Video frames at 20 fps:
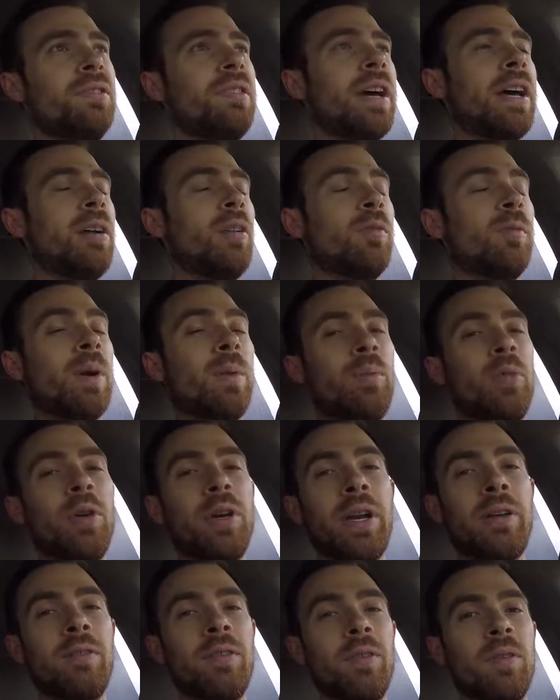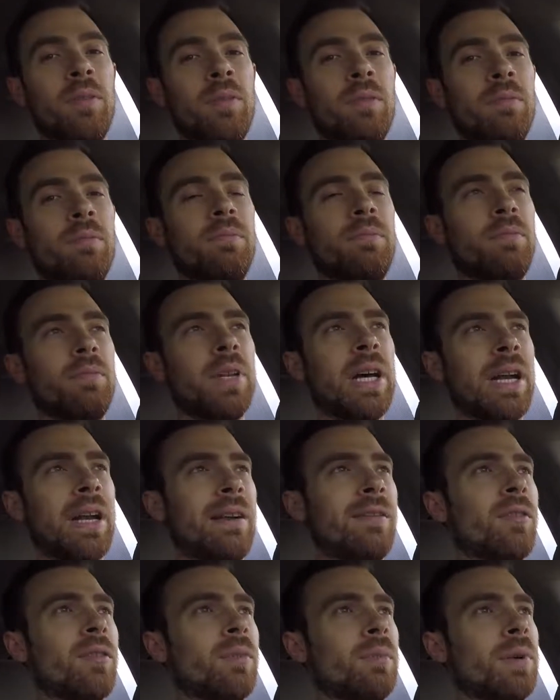I don't remember it ever, not
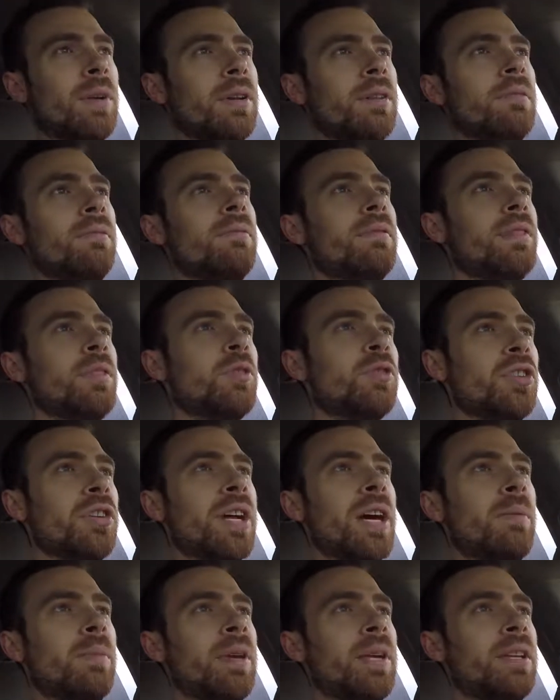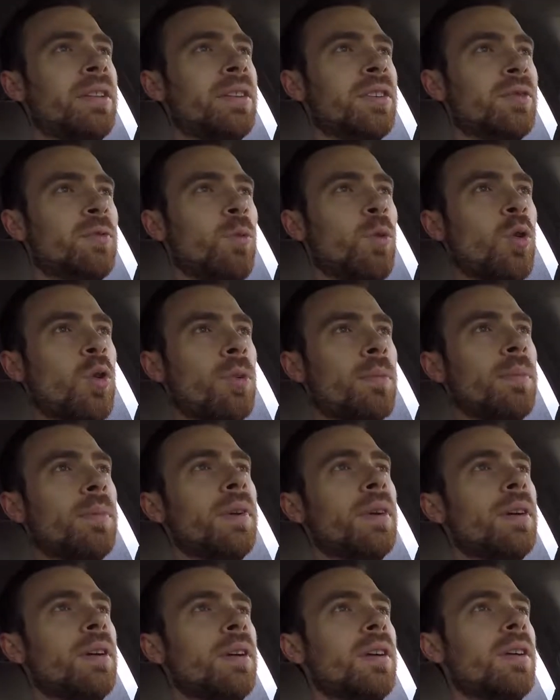ever, but usually not being this
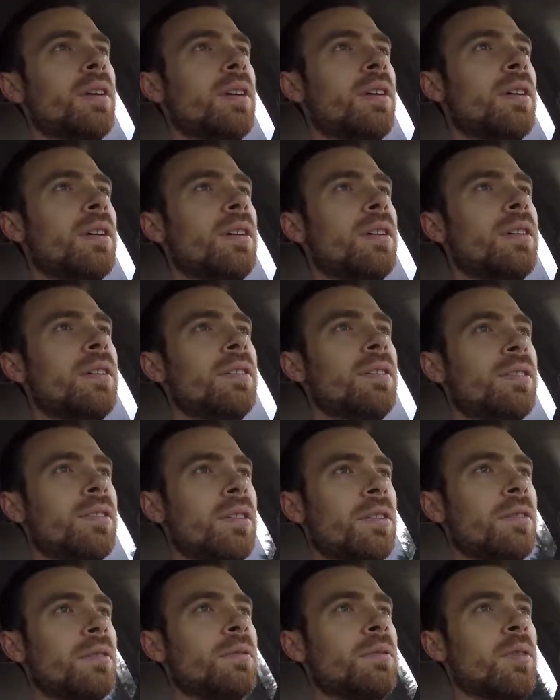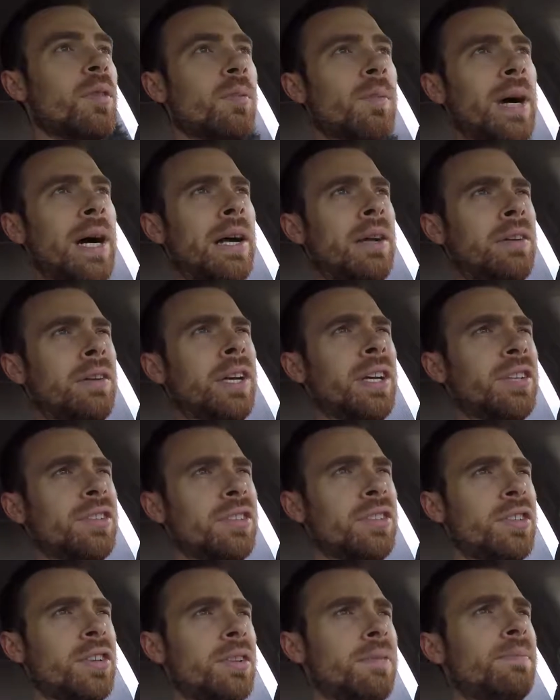warm. So, or mild, I
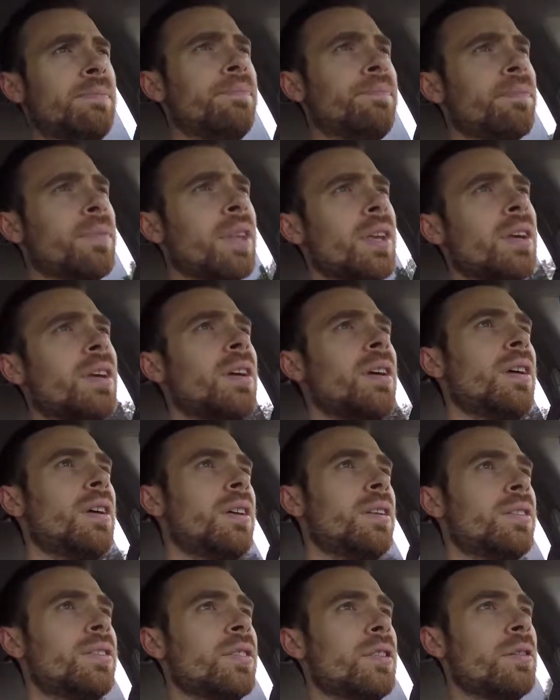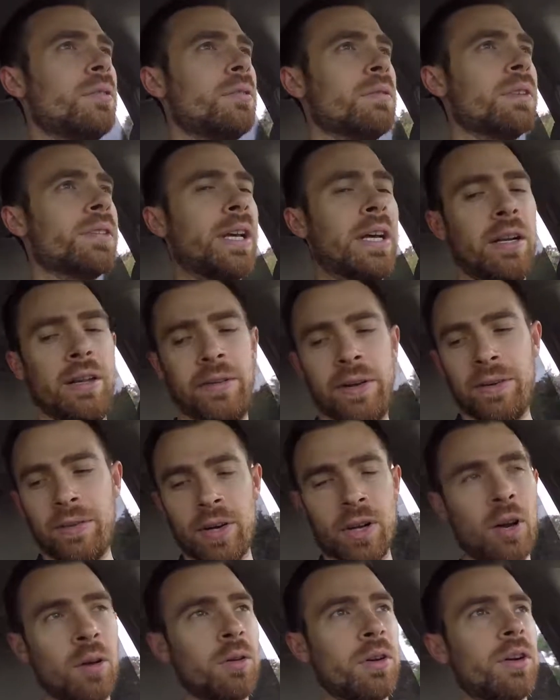should say. So, because I don't even have
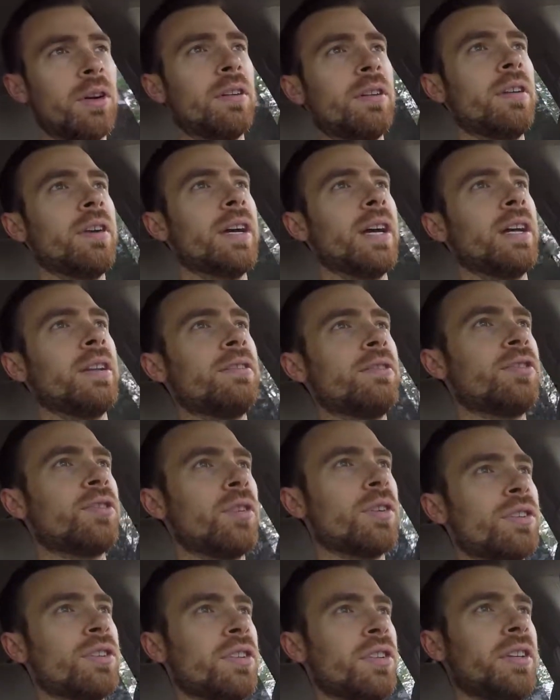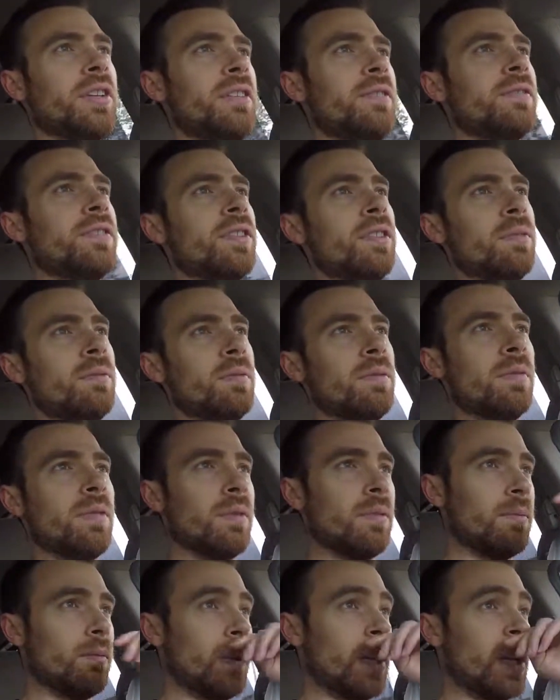a coat on. I've got short sleeves, and
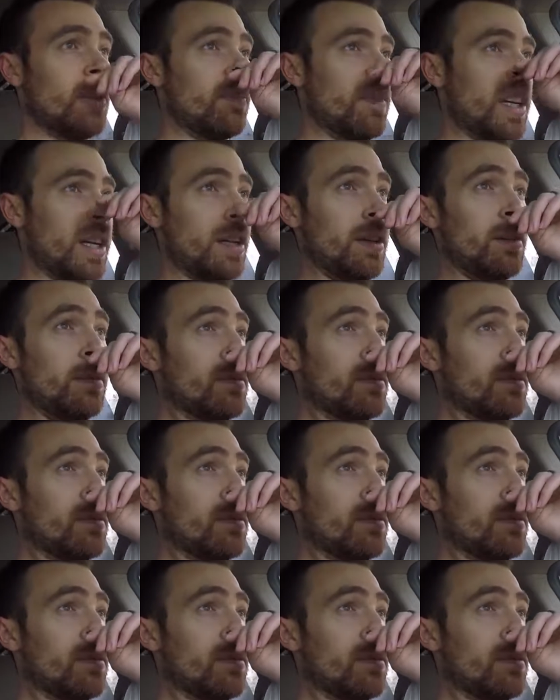my